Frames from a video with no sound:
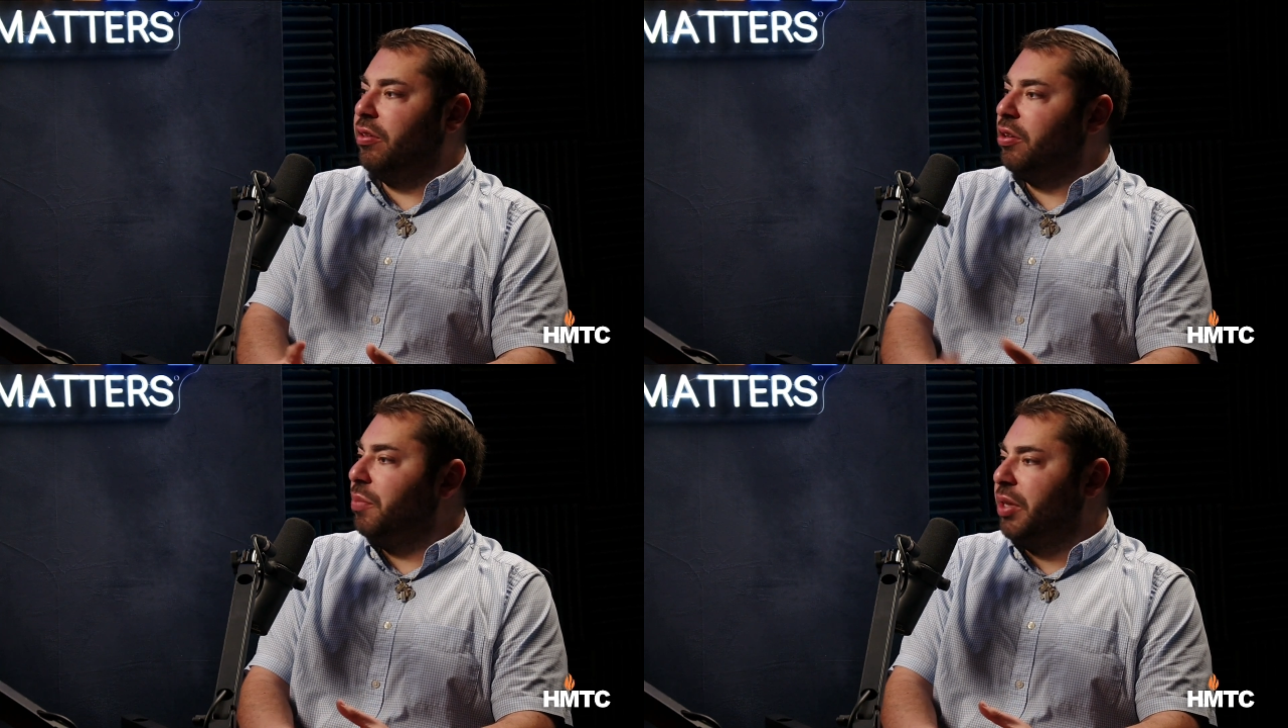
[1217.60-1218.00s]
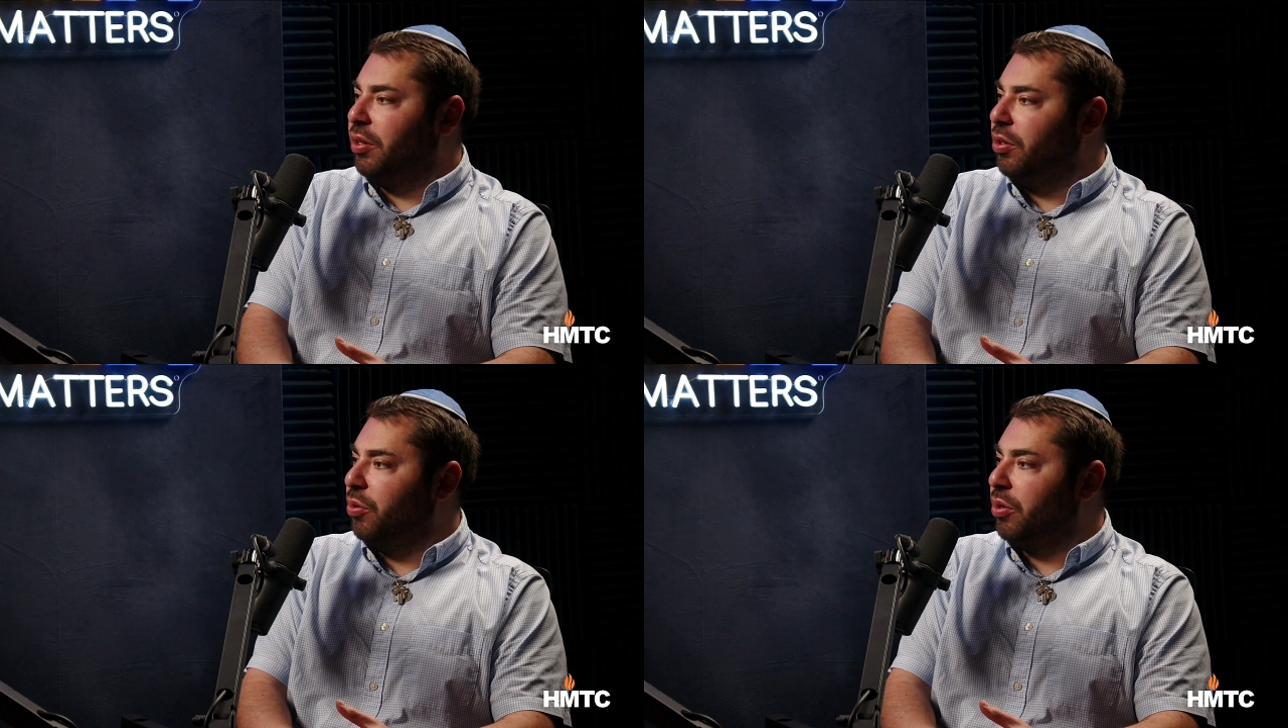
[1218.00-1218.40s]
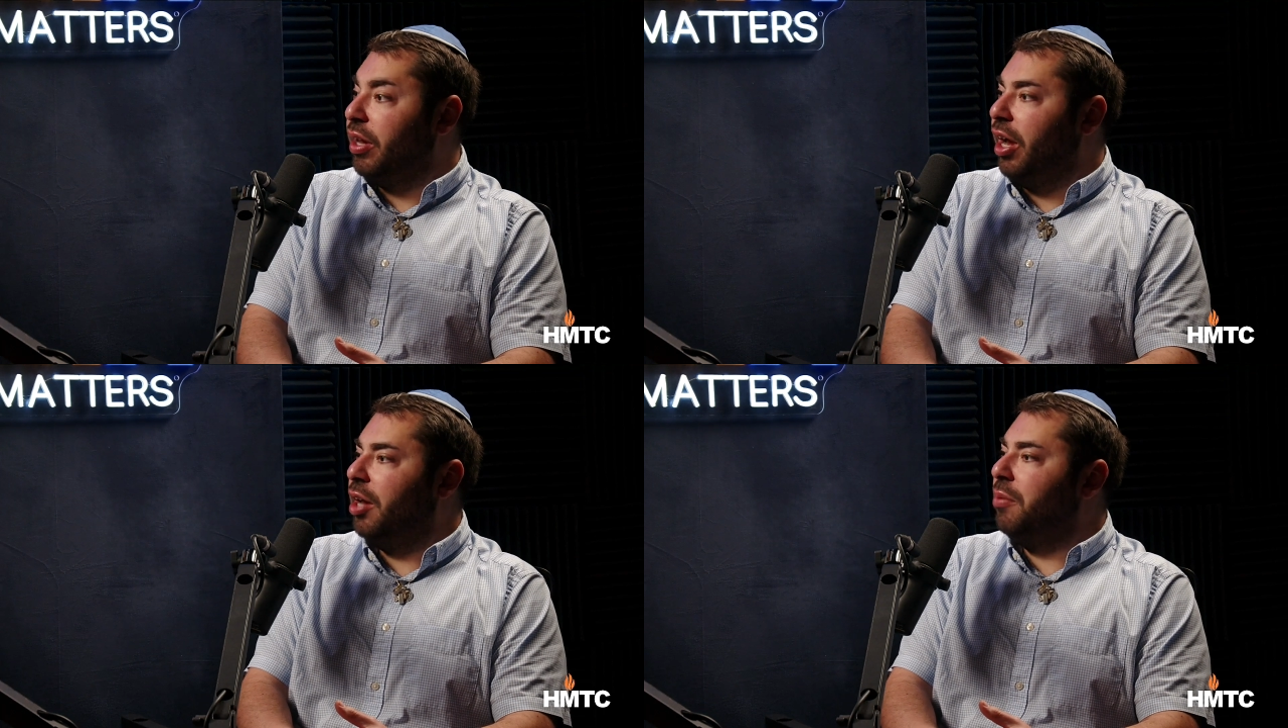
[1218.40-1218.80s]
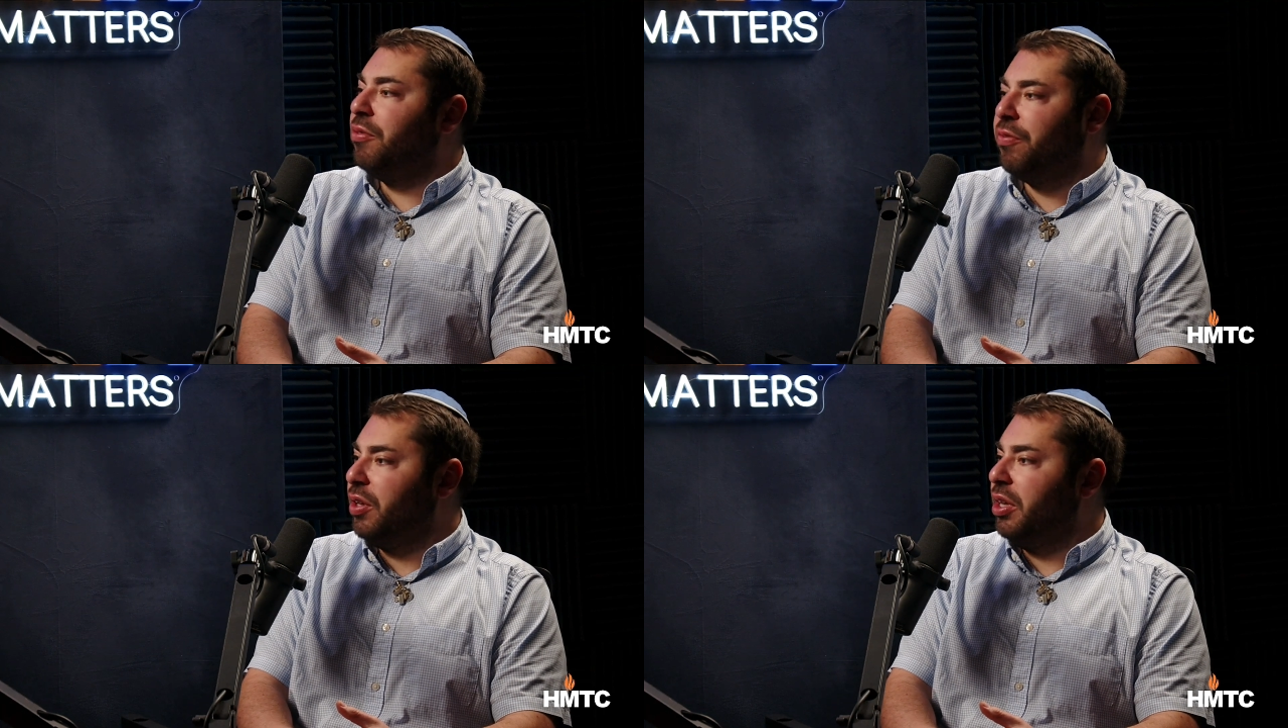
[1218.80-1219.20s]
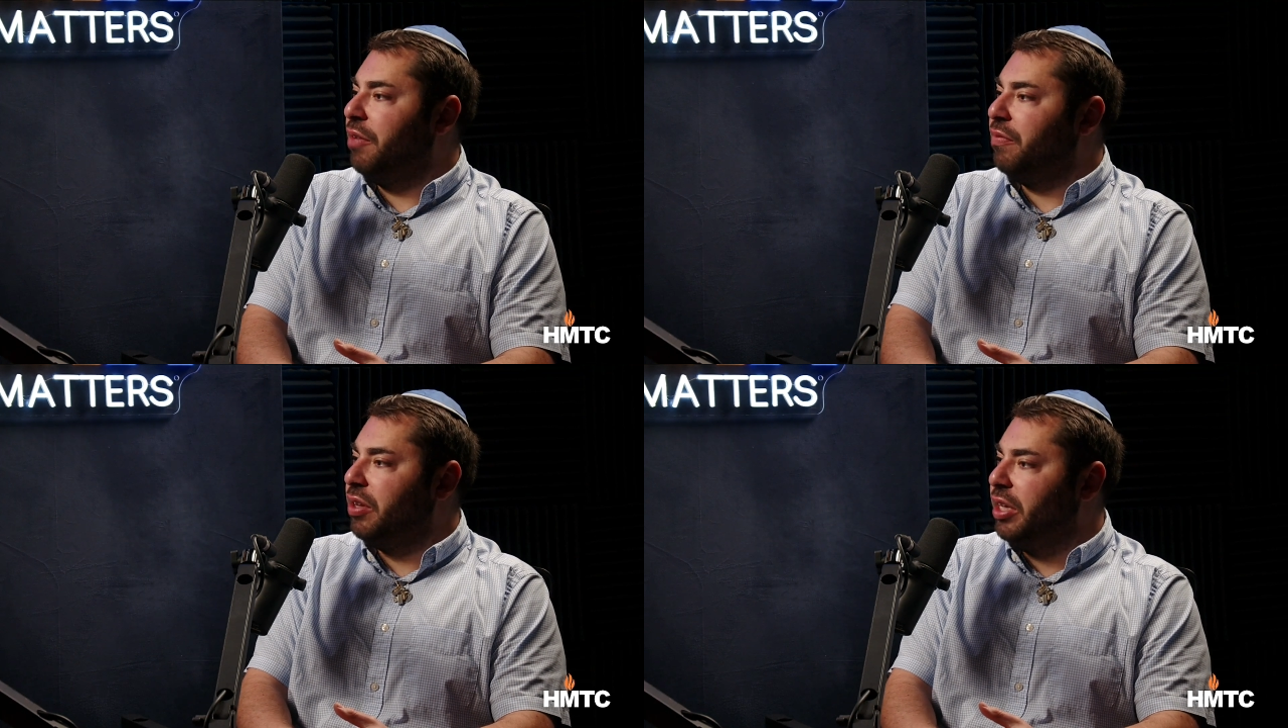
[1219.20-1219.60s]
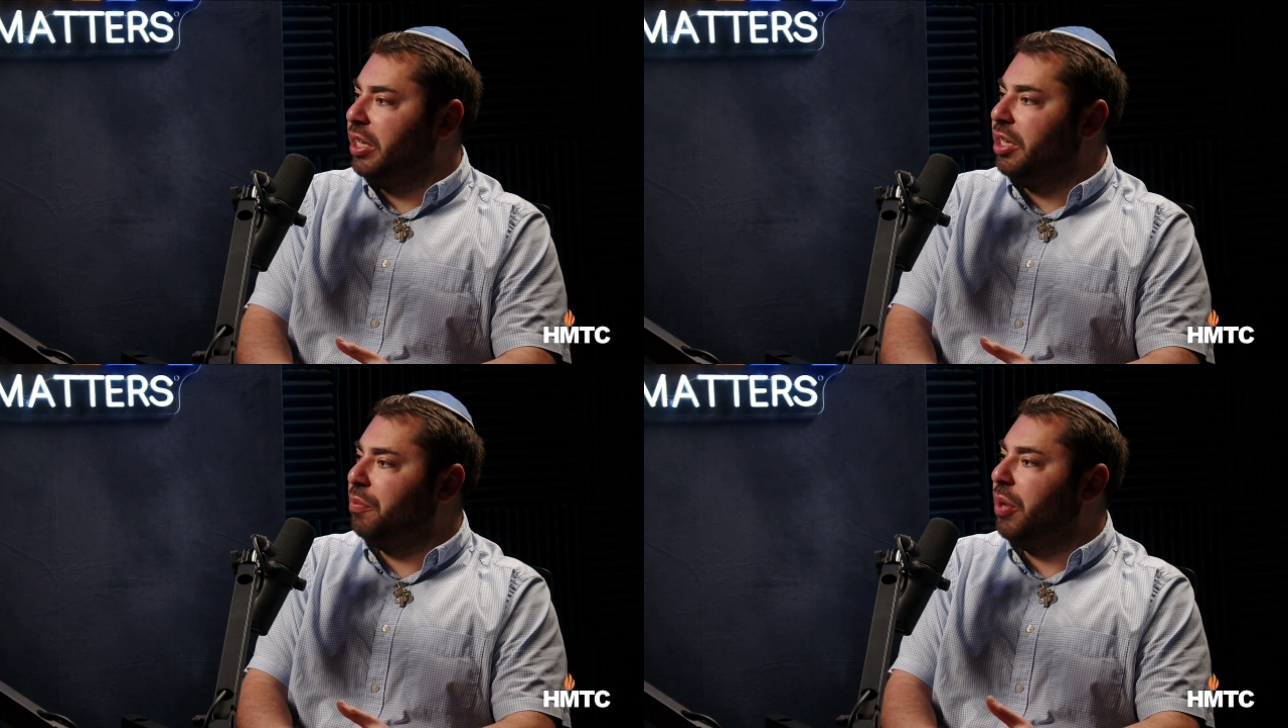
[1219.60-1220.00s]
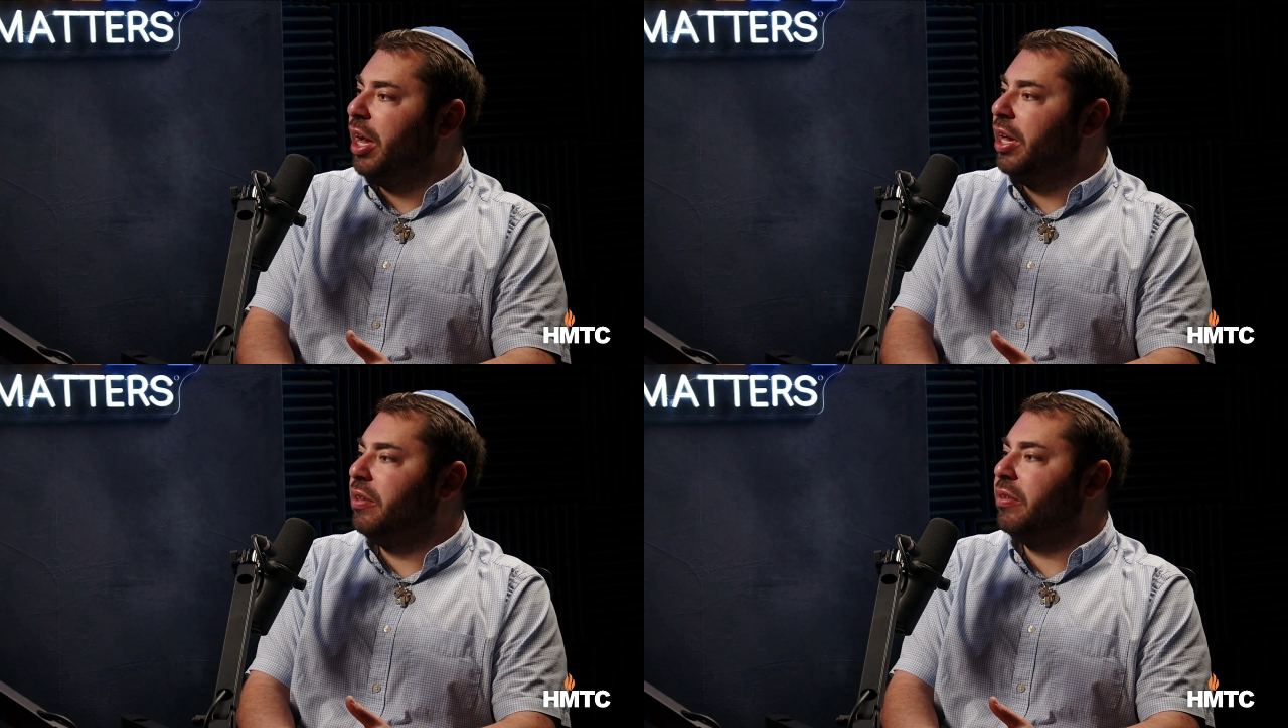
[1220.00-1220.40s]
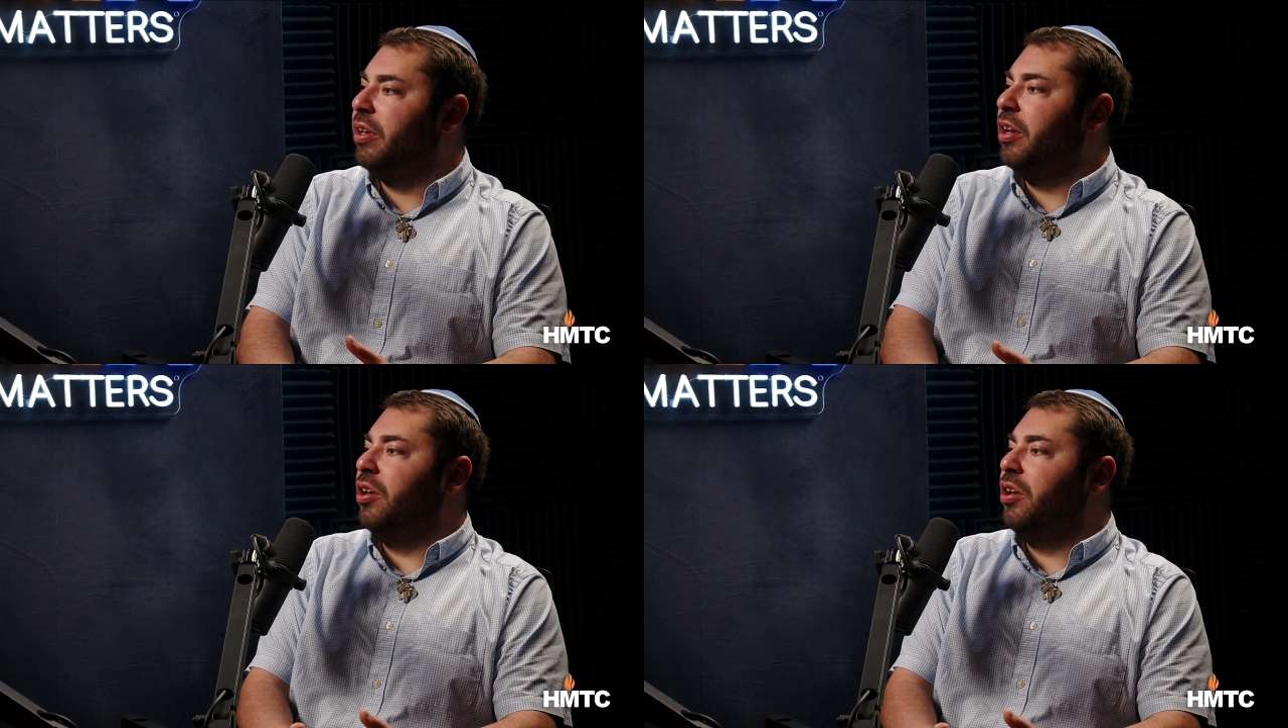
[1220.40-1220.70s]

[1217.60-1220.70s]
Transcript: It could be the New York Times with a left-leaning bias,